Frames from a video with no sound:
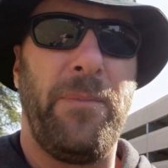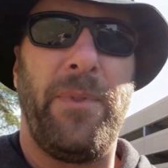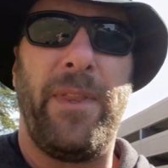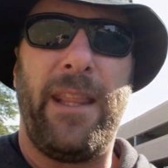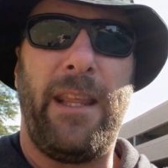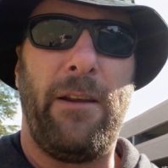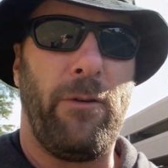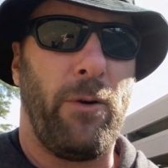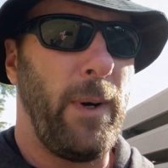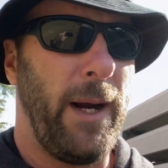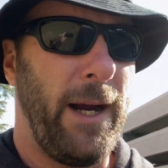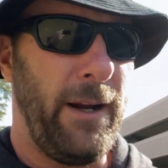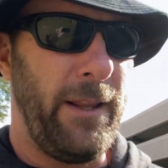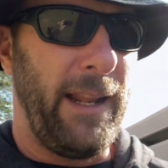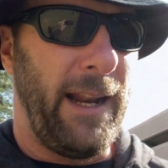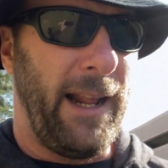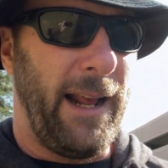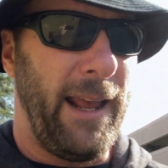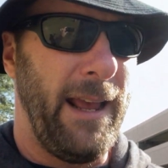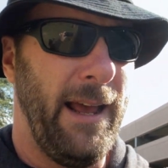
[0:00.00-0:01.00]
they required
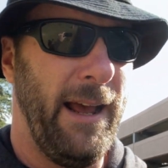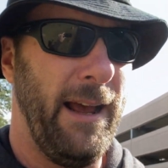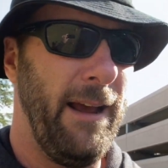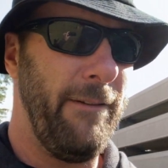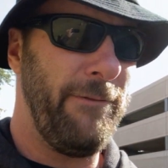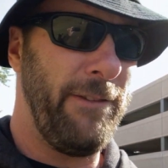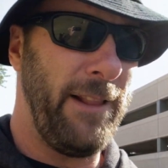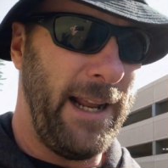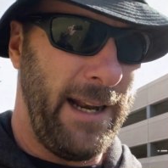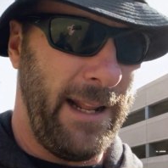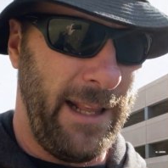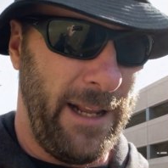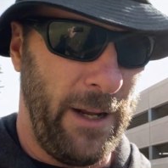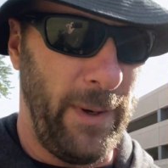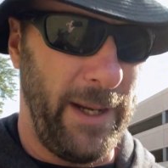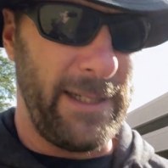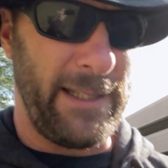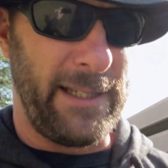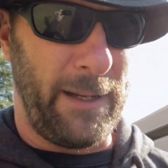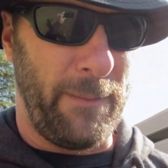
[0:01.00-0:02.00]
that I fly to the
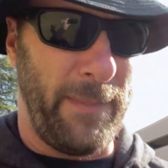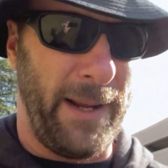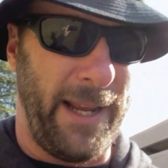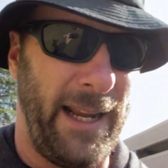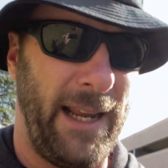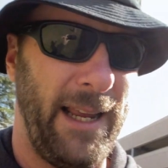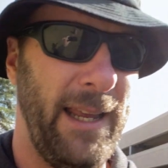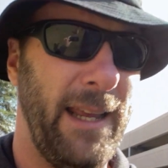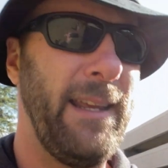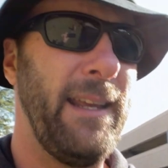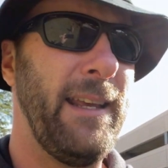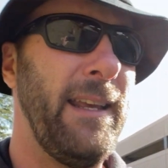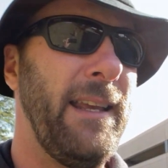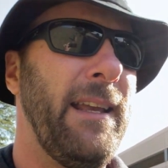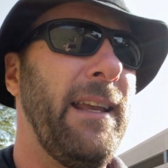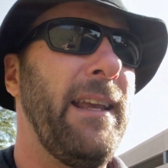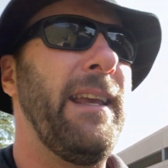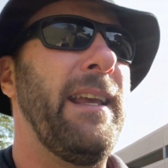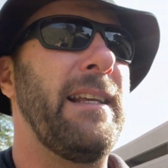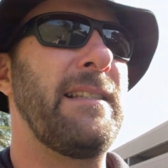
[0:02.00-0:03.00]
US to get my
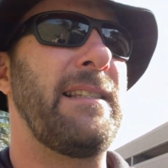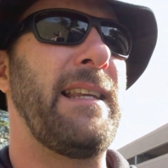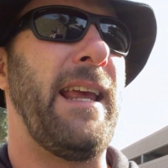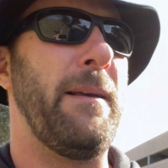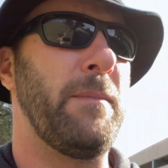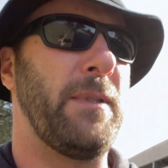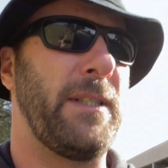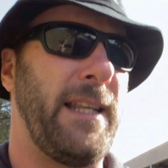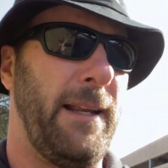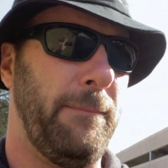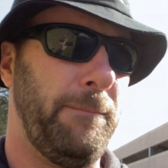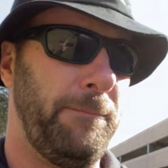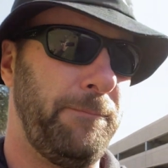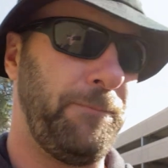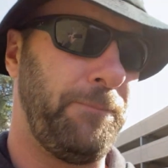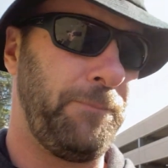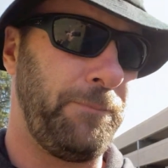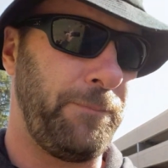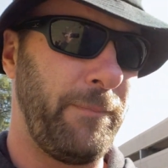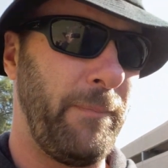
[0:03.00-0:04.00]
exams done,
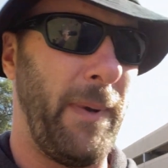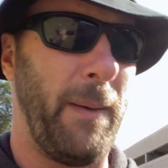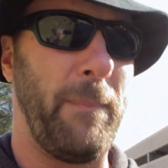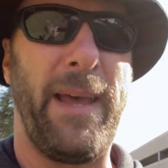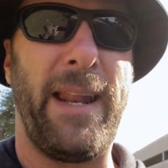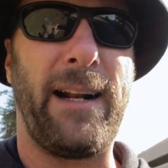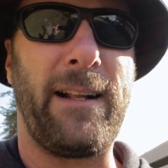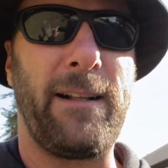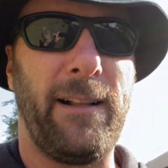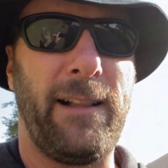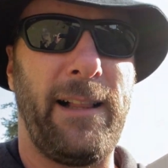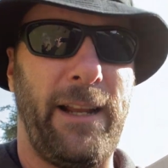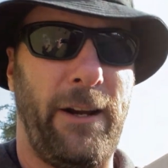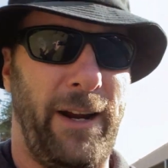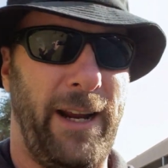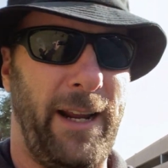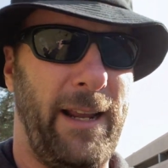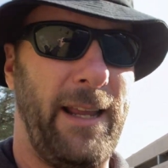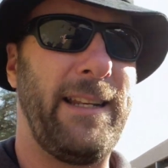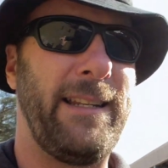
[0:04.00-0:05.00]
my medical
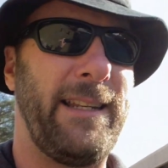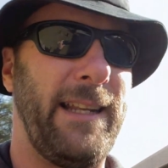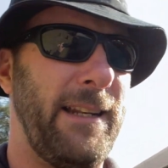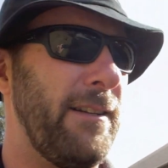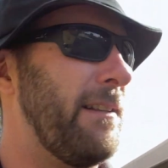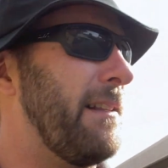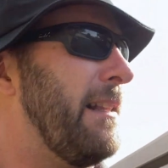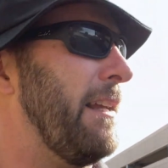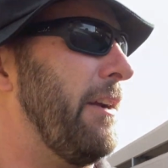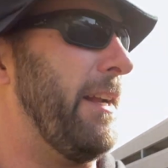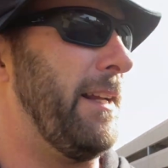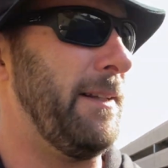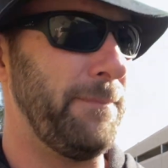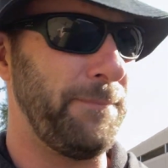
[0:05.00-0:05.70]
clearing, dental clearing.